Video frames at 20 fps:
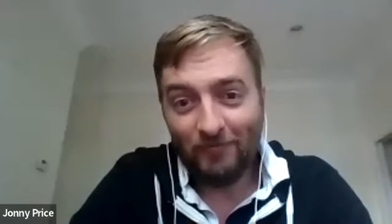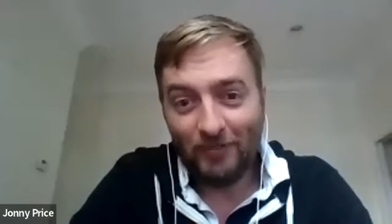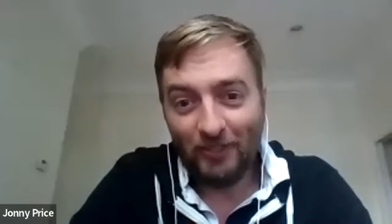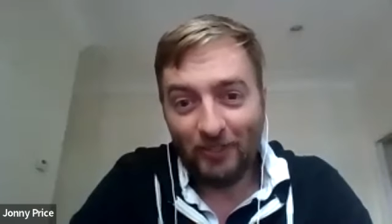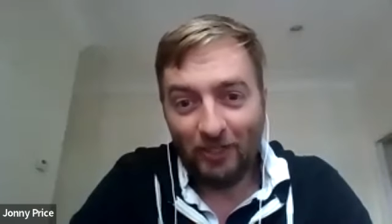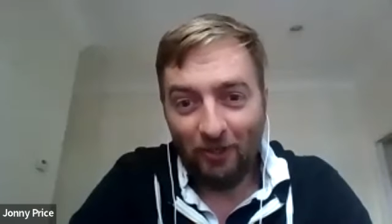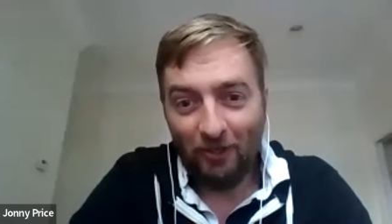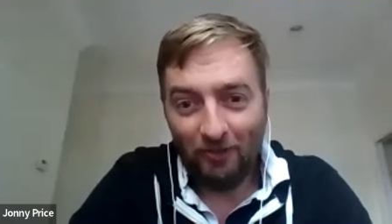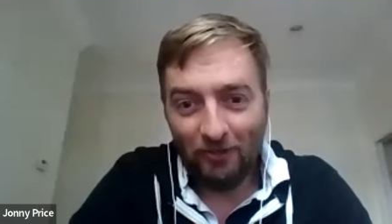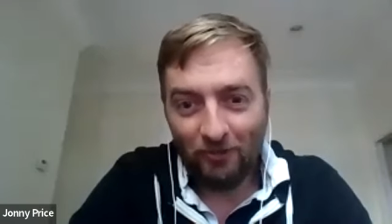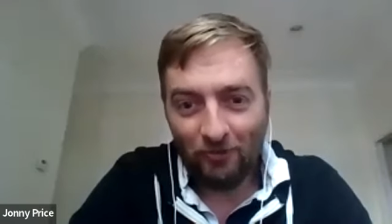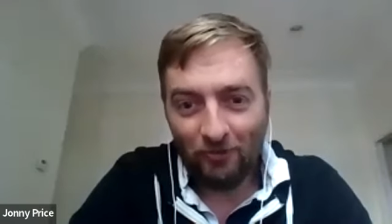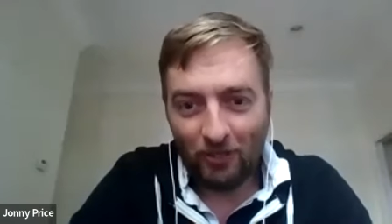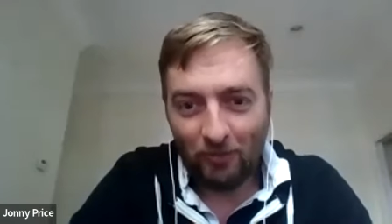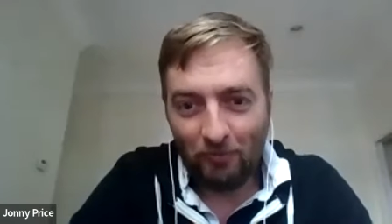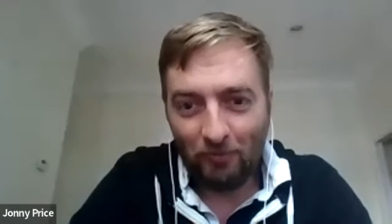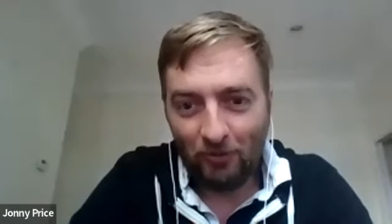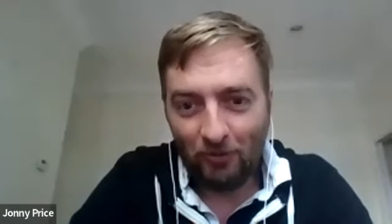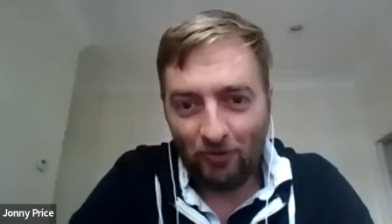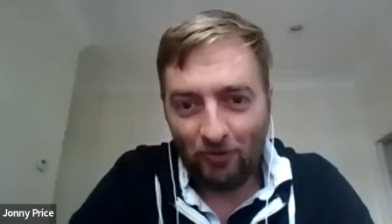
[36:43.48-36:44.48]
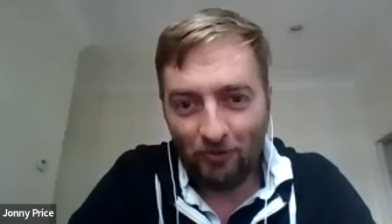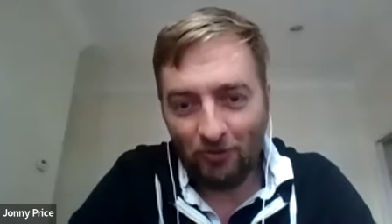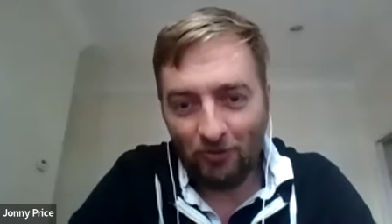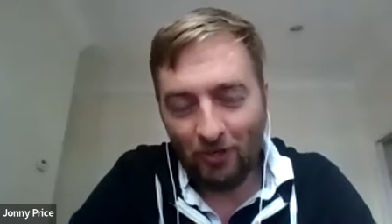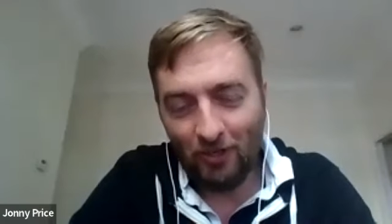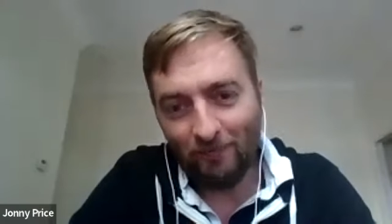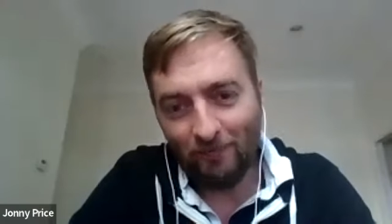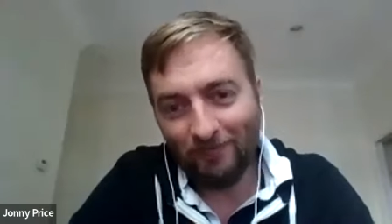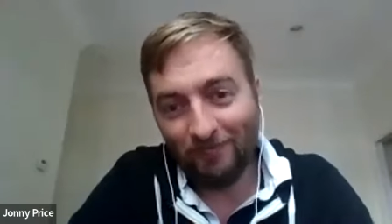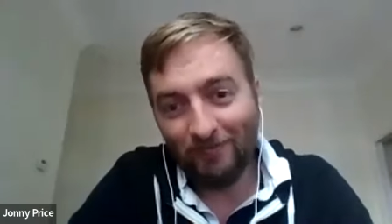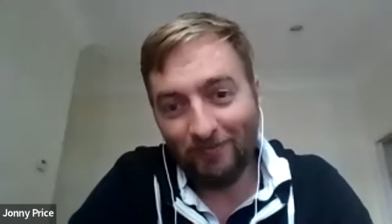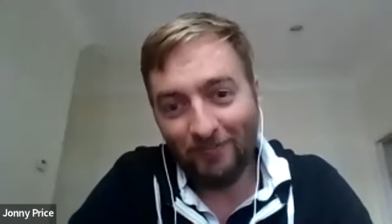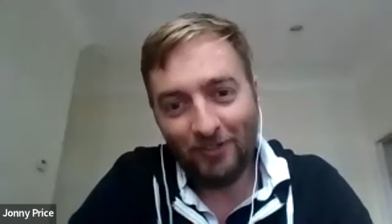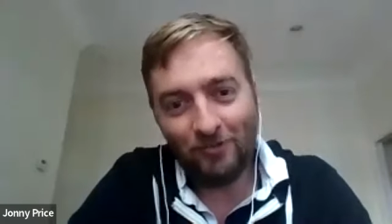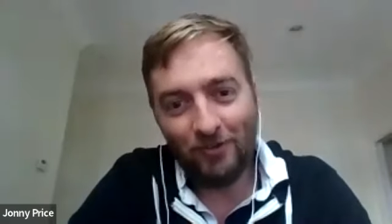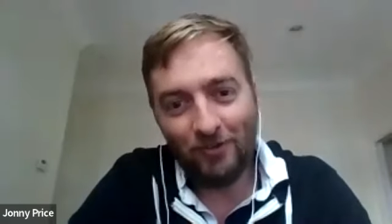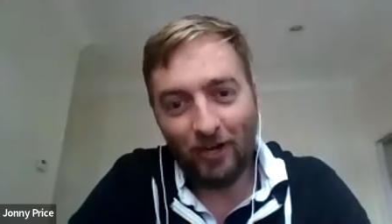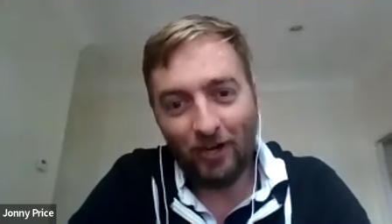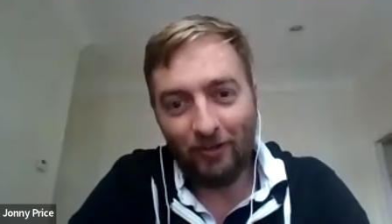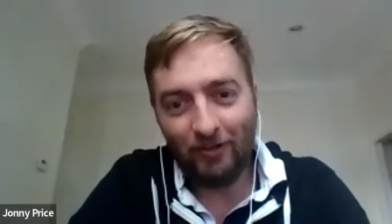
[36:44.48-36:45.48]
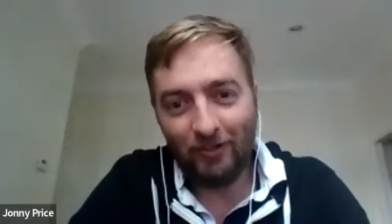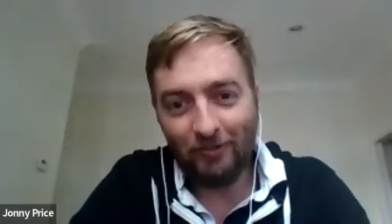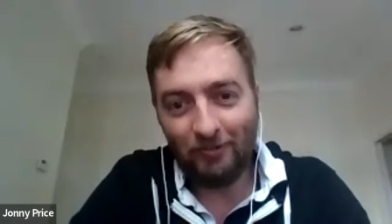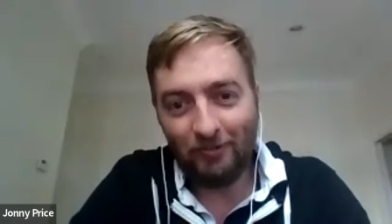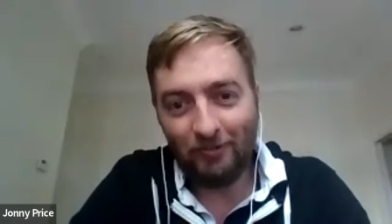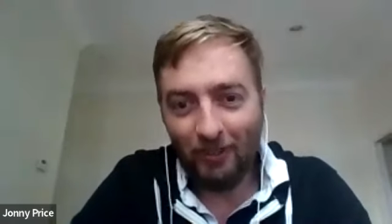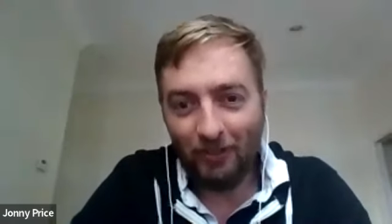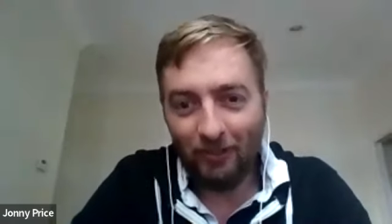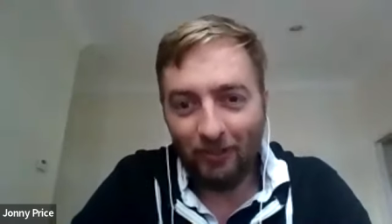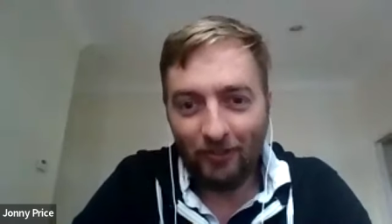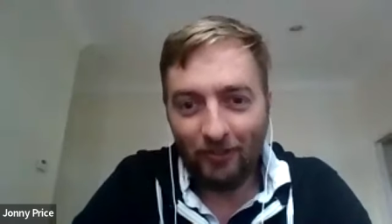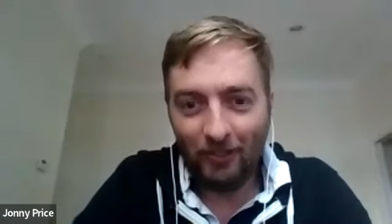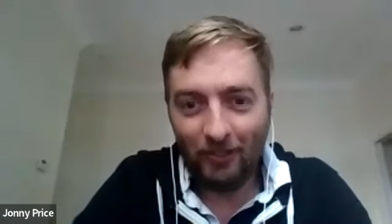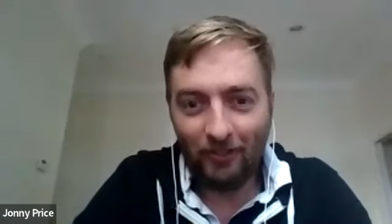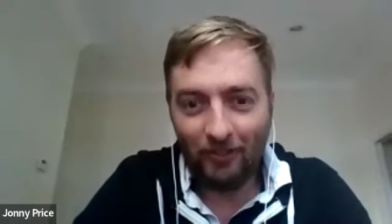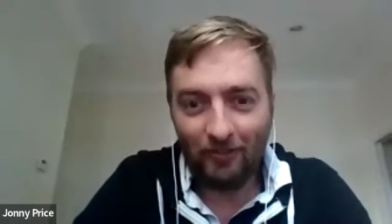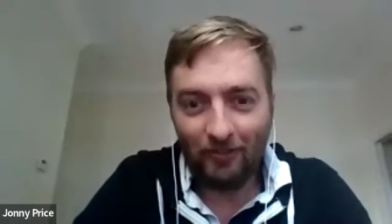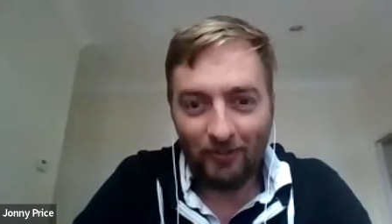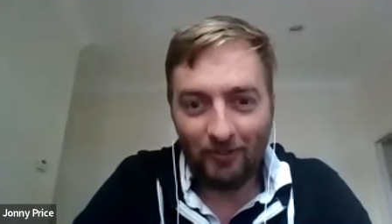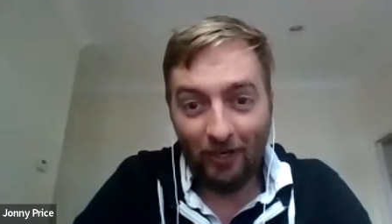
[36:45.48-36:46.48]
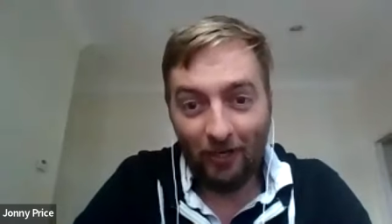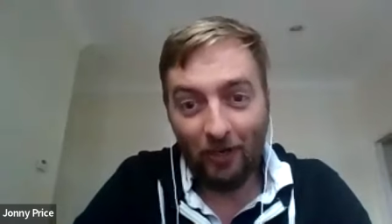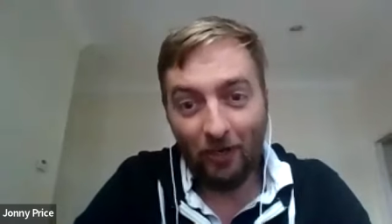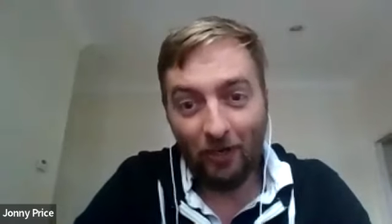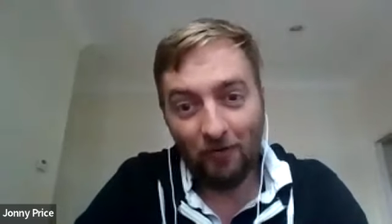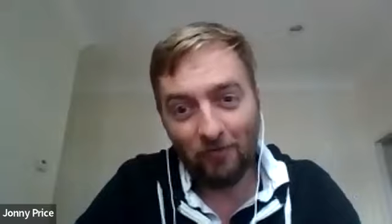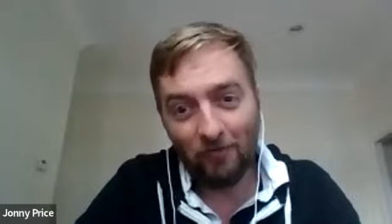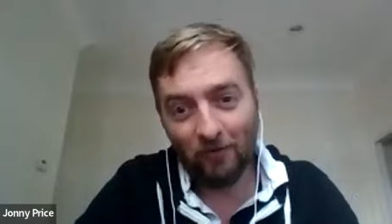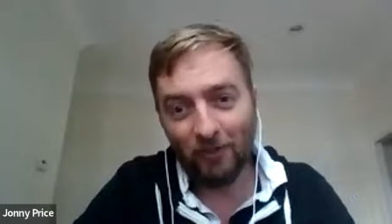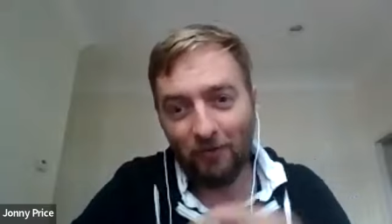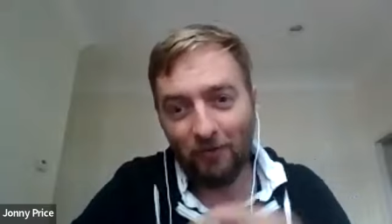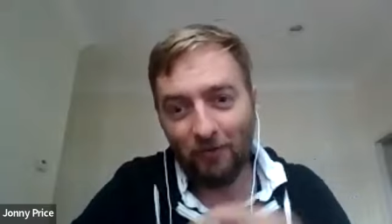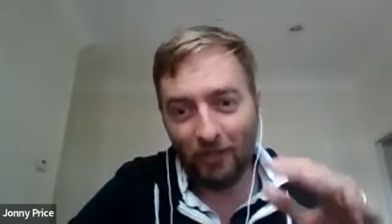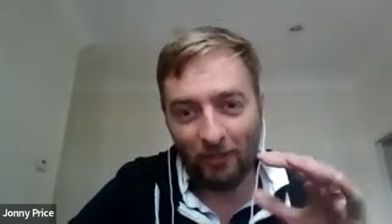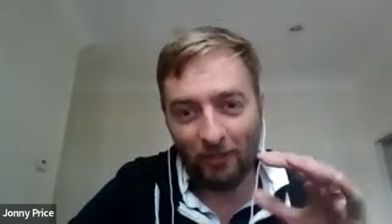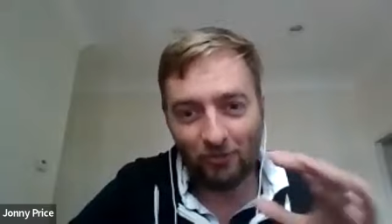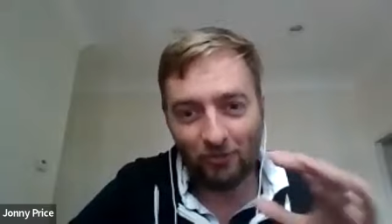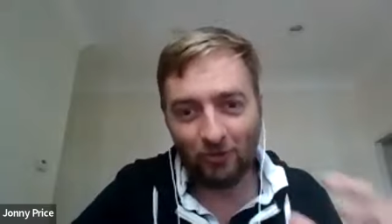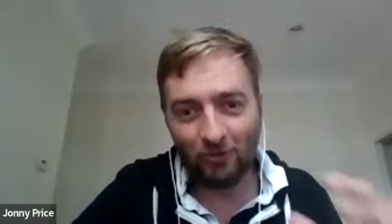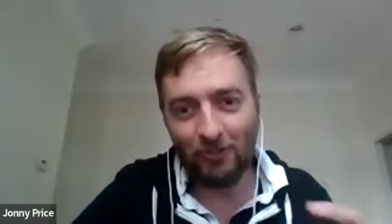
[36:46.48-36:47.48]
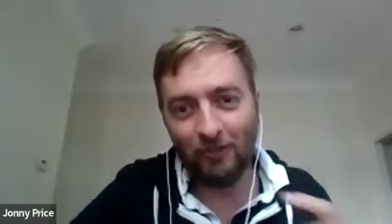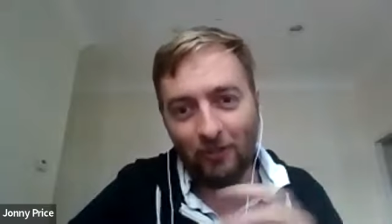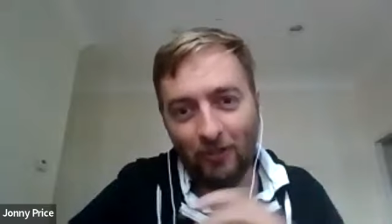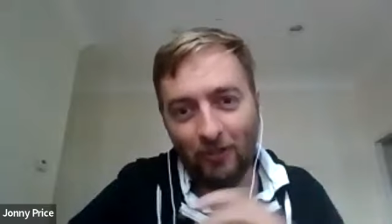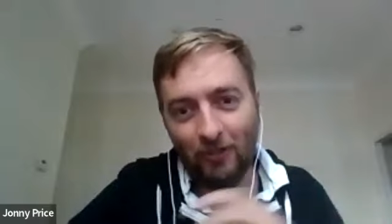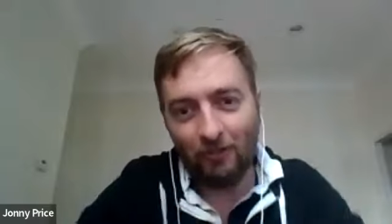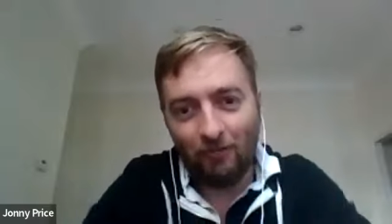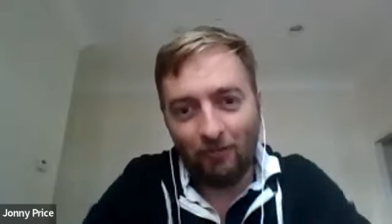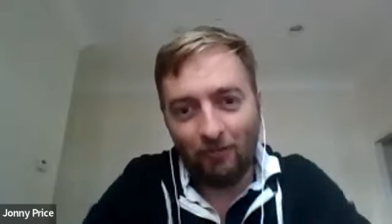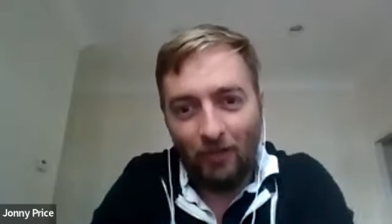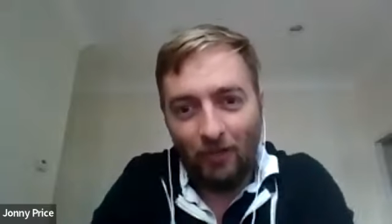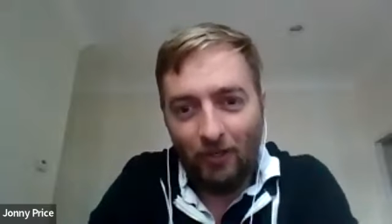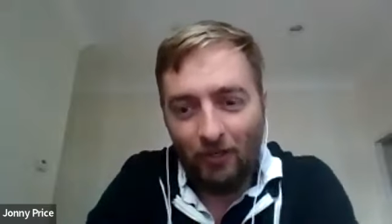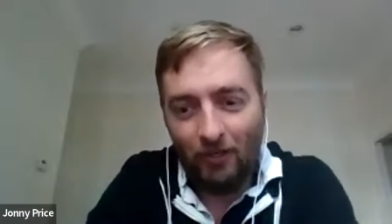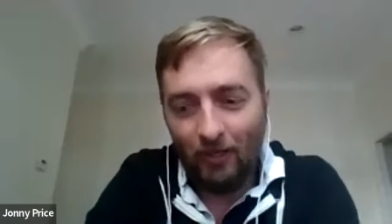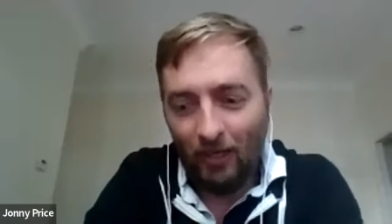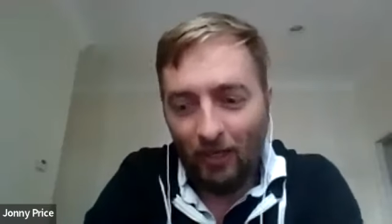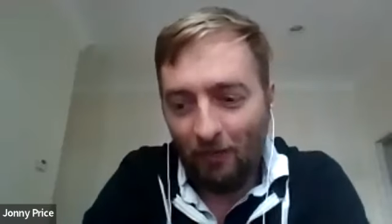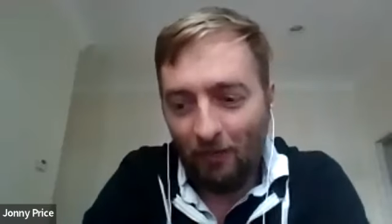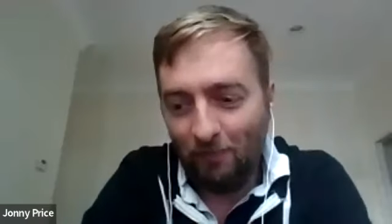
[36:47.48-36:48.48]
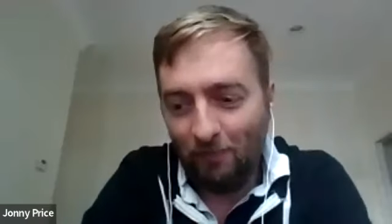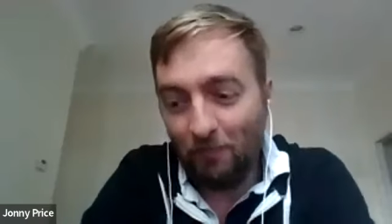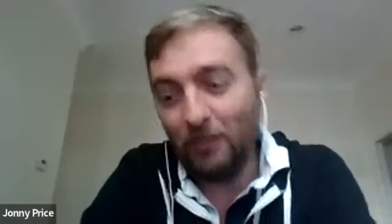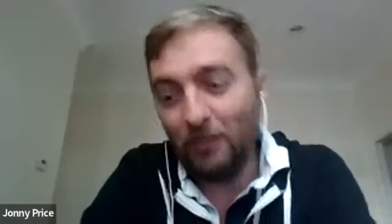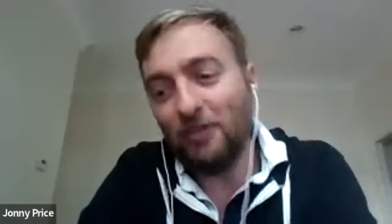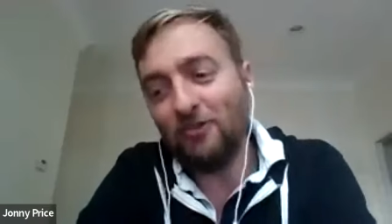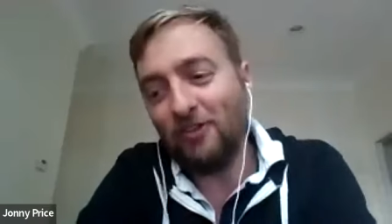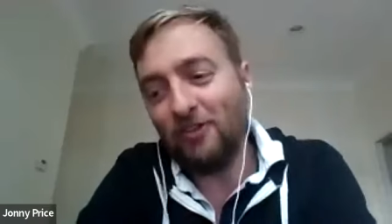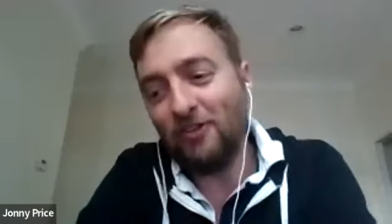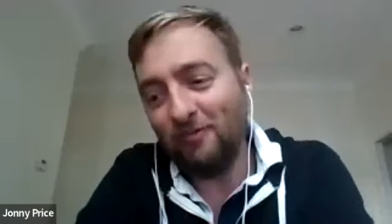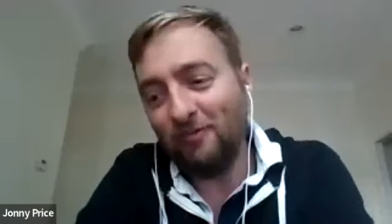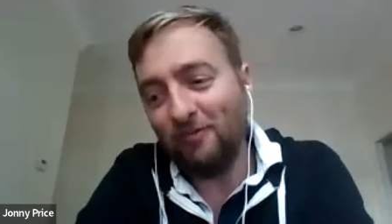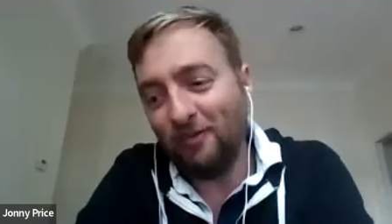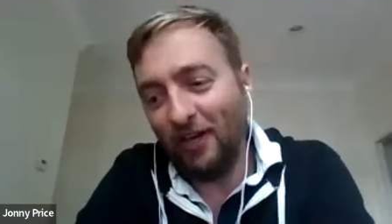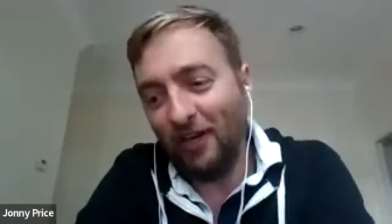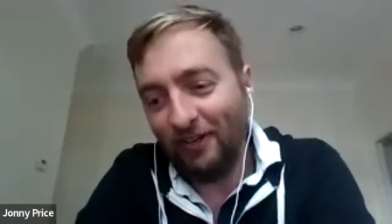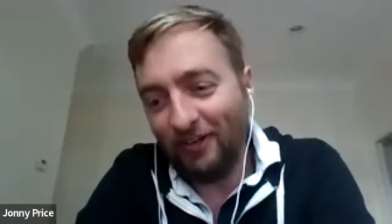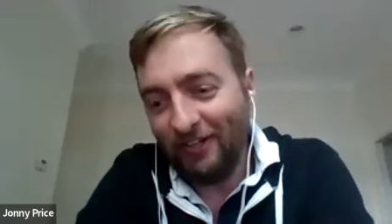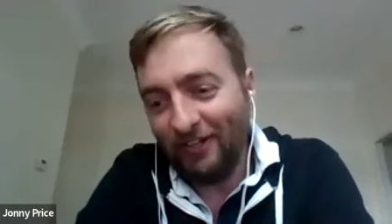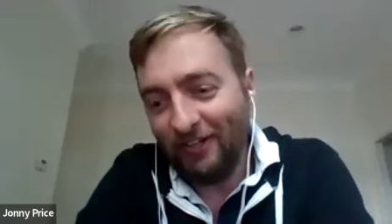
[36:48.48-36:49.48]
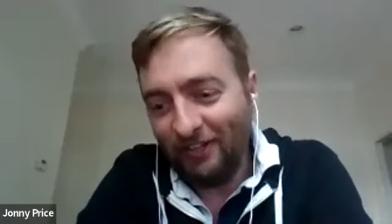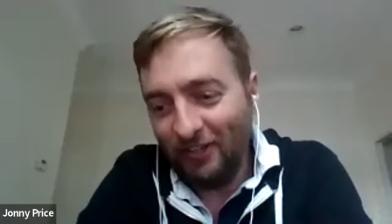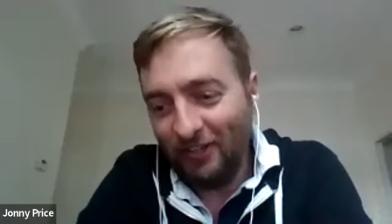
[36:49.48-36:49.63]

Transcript: go and start a petition, share it around, and you know, hopefully, we can join the dots and um, pitch that founder.